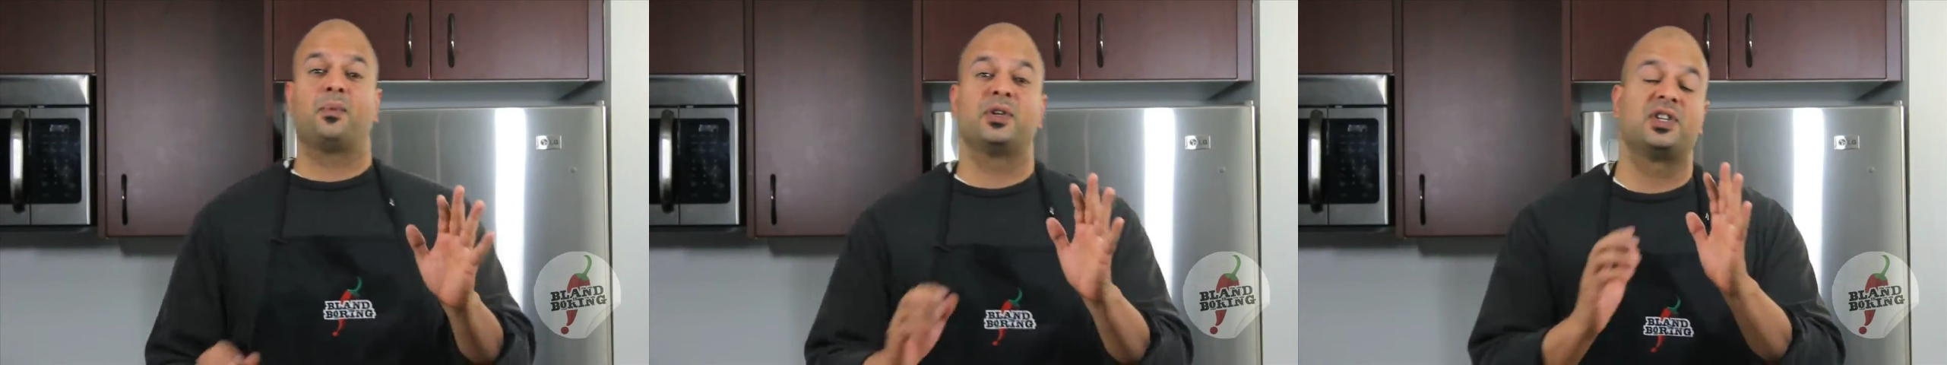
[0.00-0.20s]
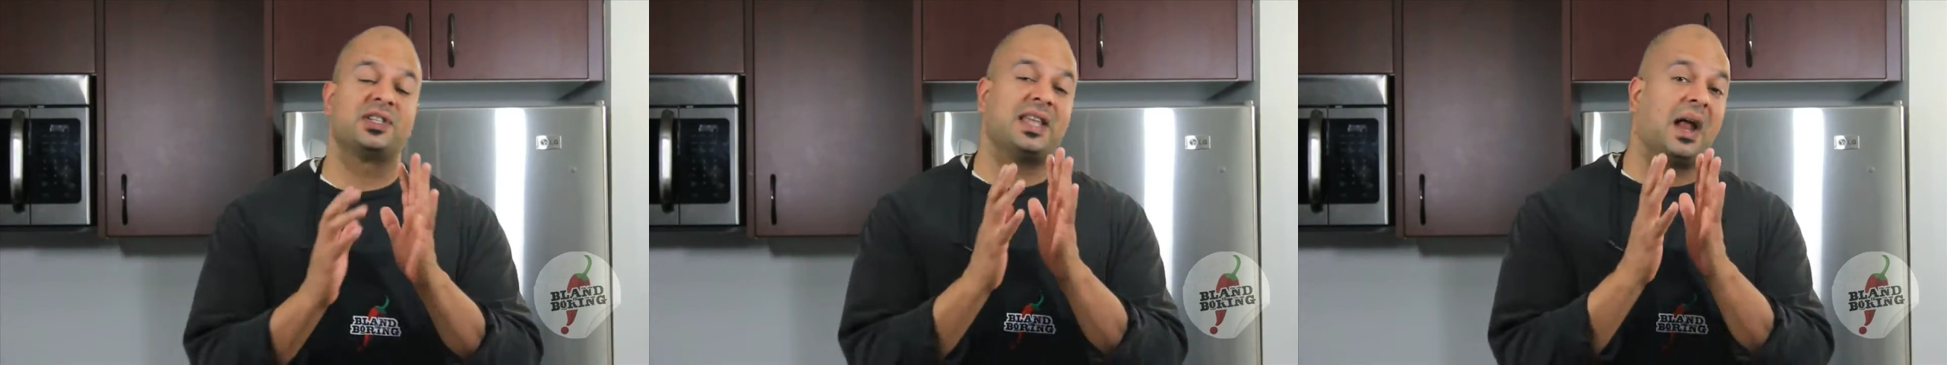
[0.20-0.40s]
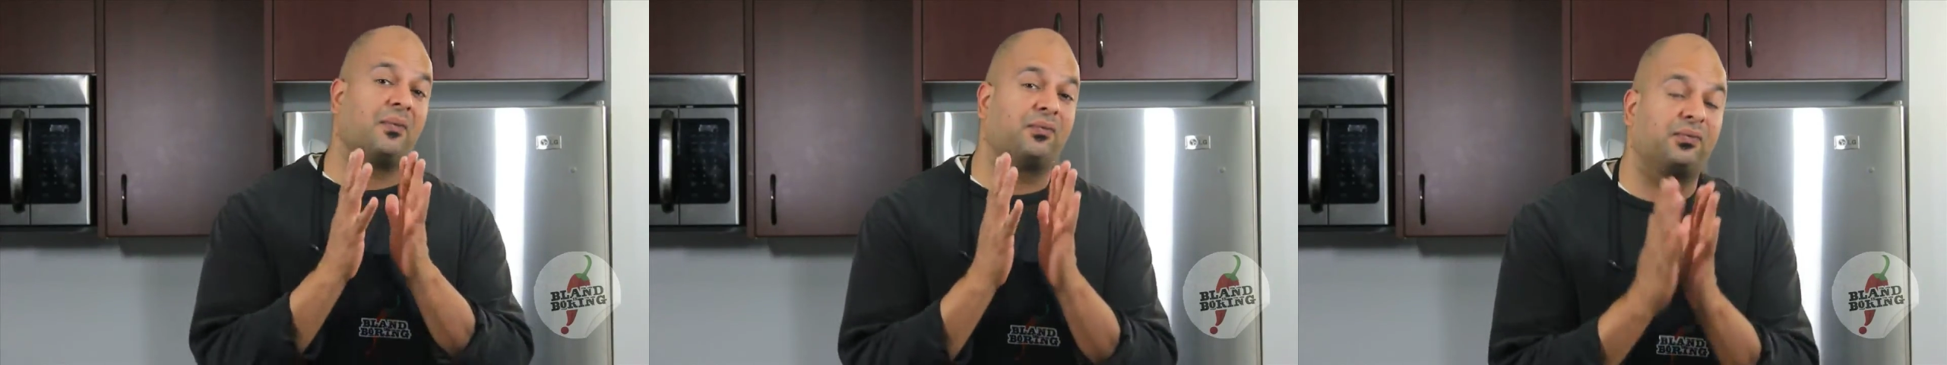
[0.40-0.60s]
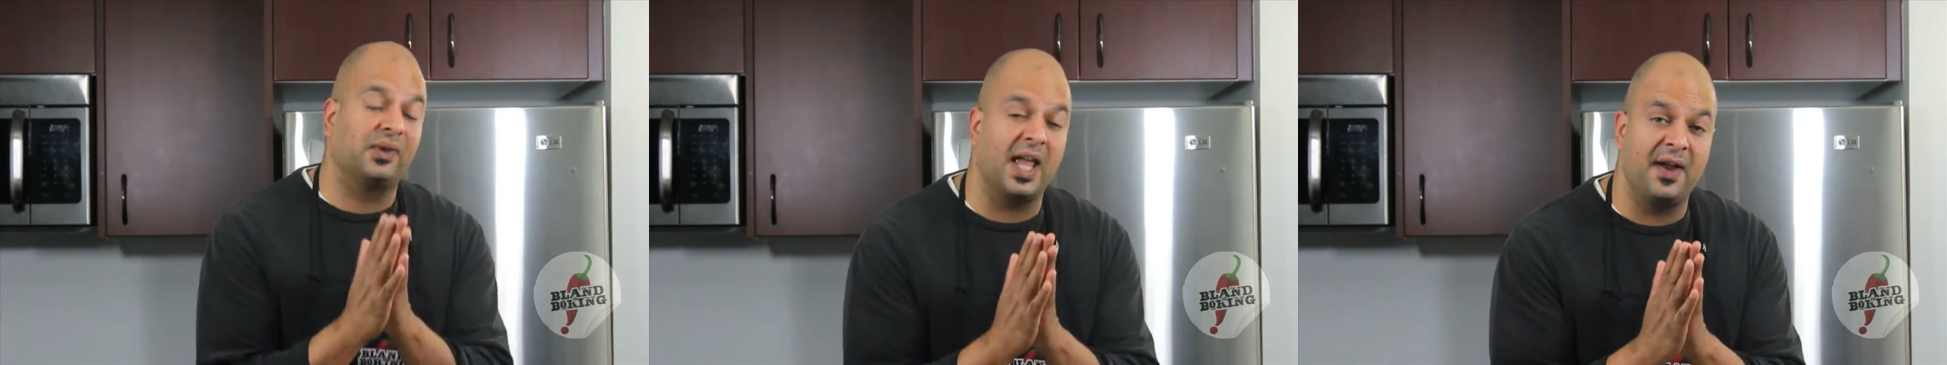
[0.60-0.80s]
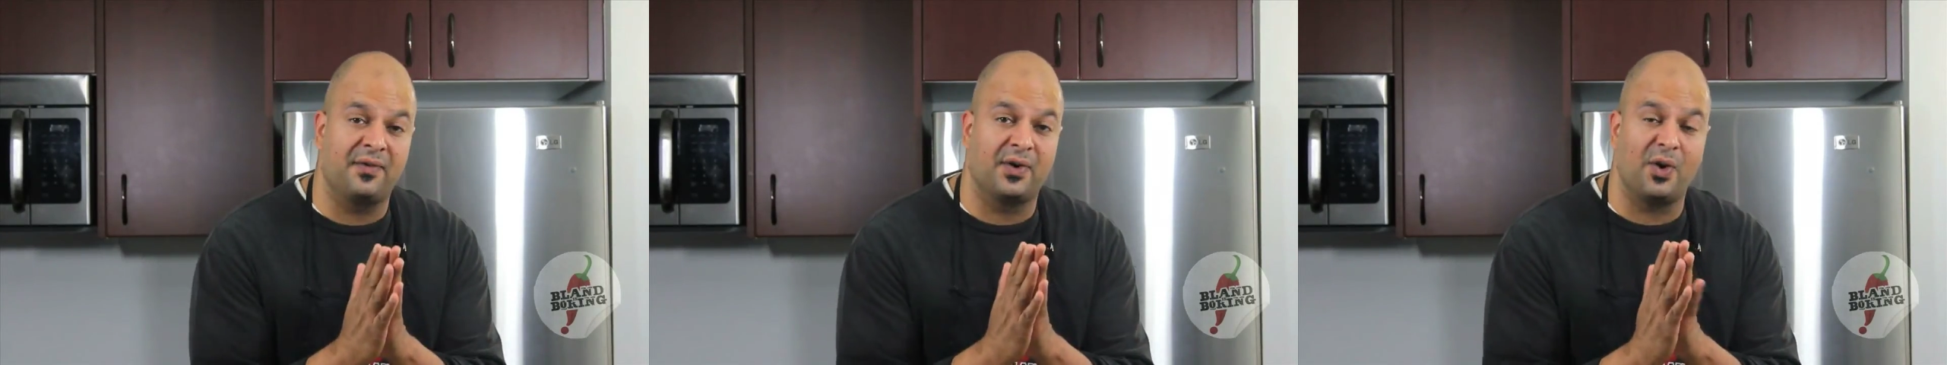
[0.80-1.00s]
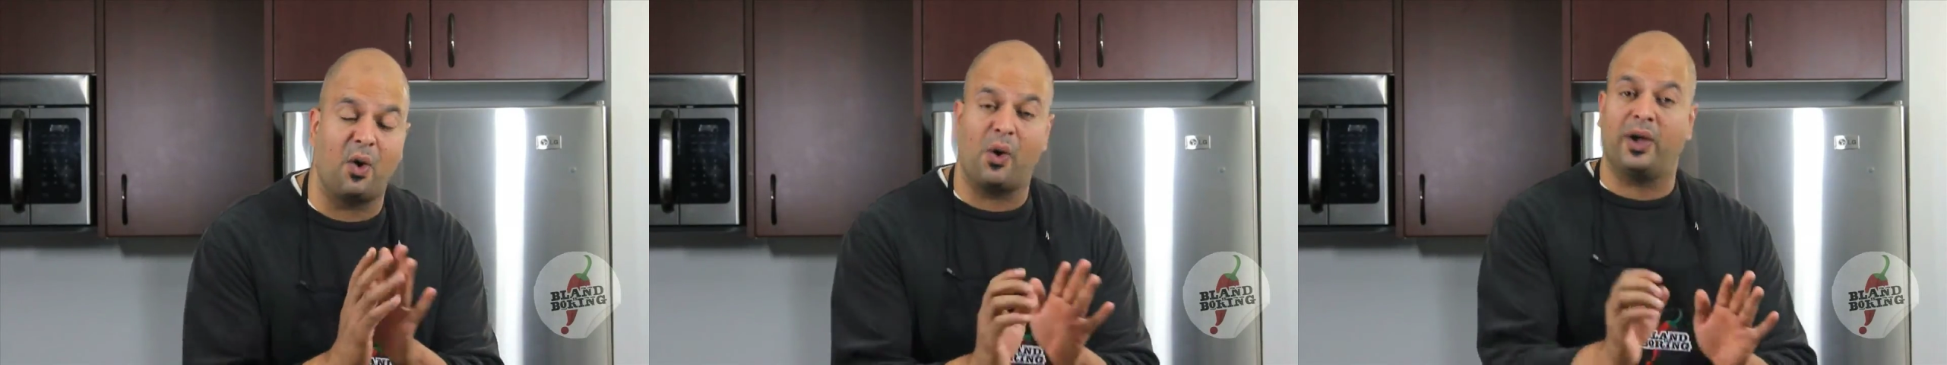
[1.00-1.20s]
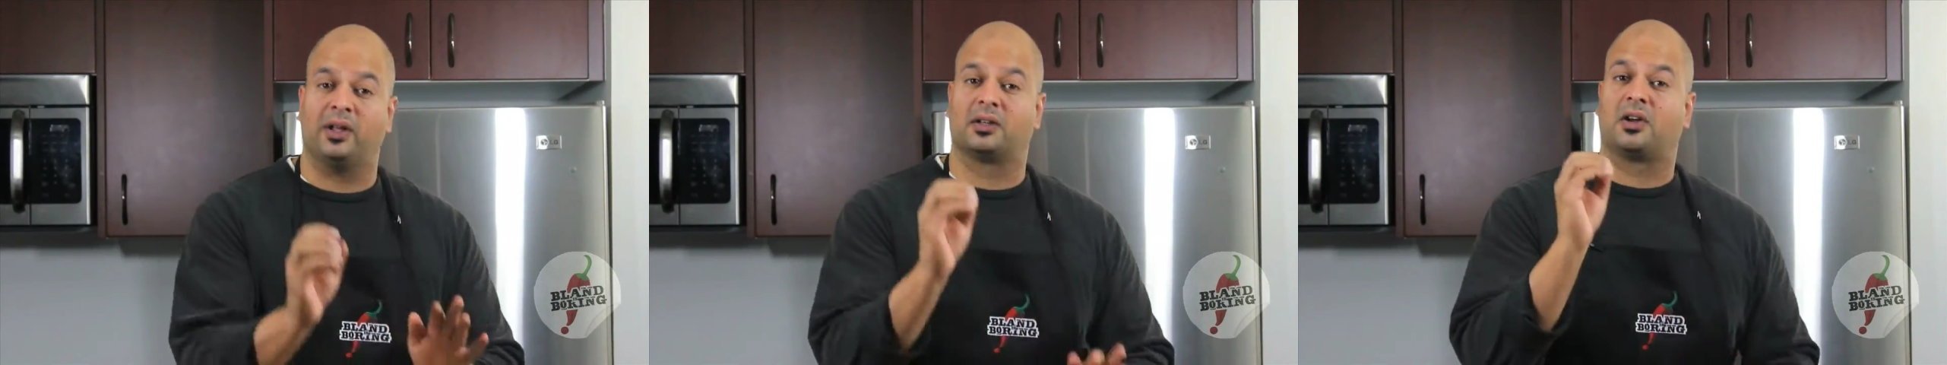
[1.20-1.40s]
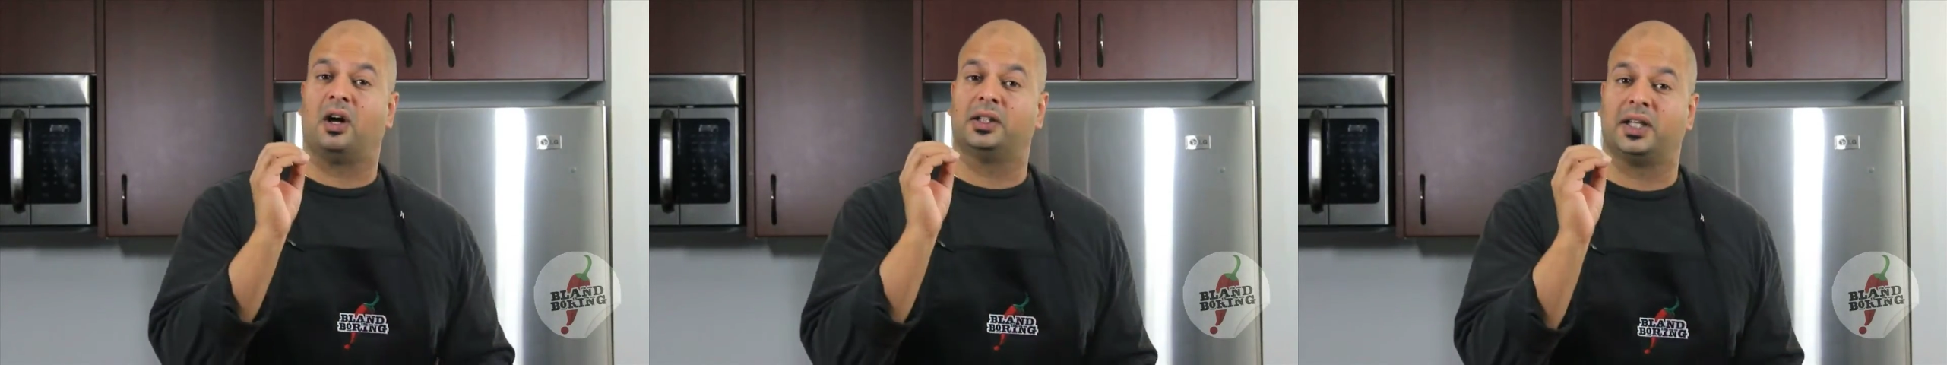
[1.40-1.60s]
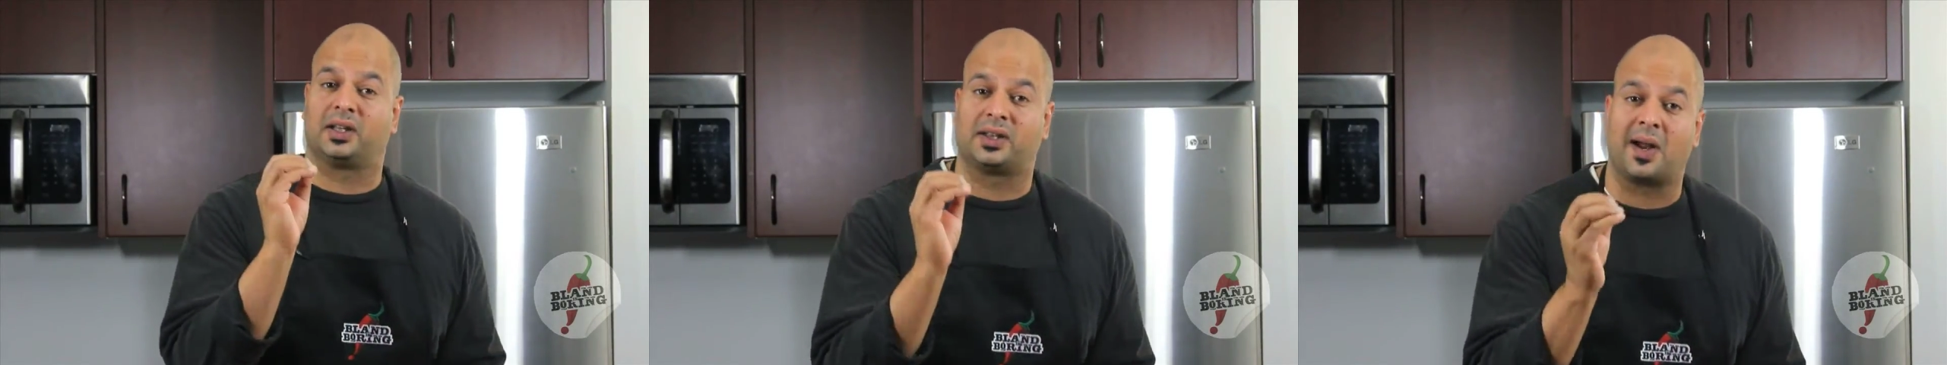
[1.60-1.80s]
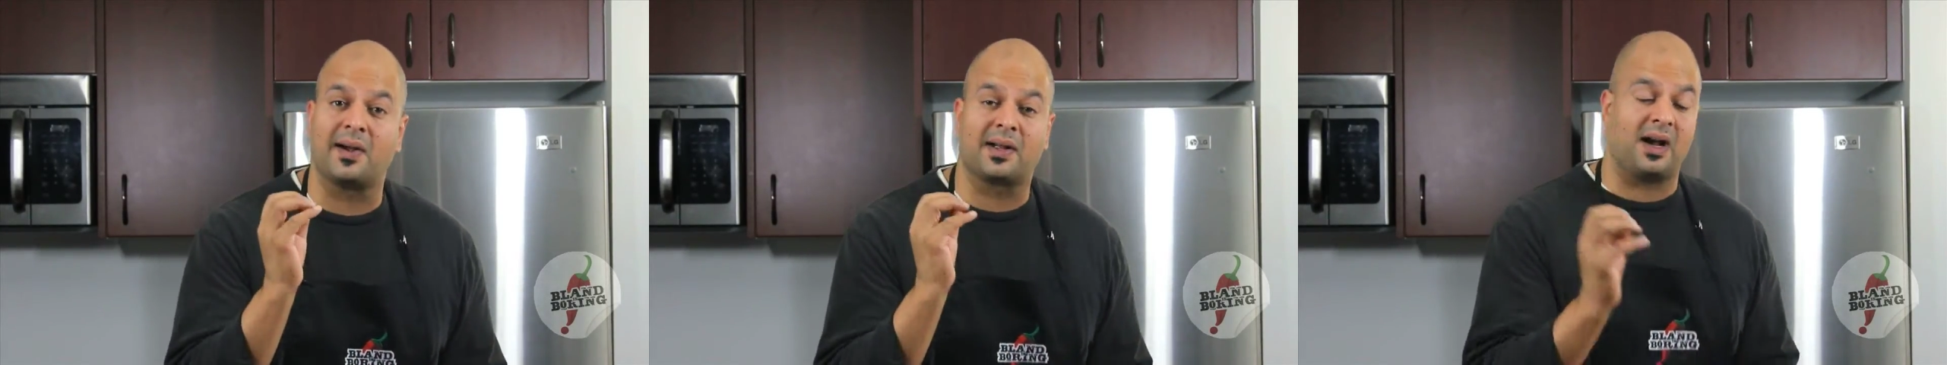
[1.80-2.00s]
which is that flavored oil called the
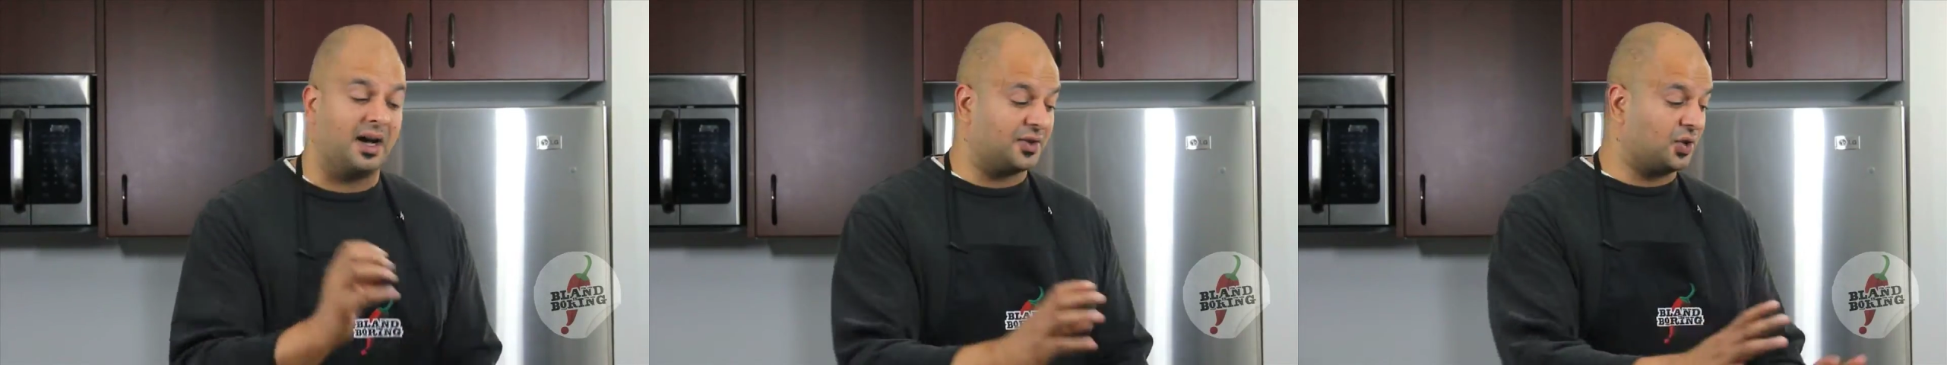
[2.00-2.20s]
tarka.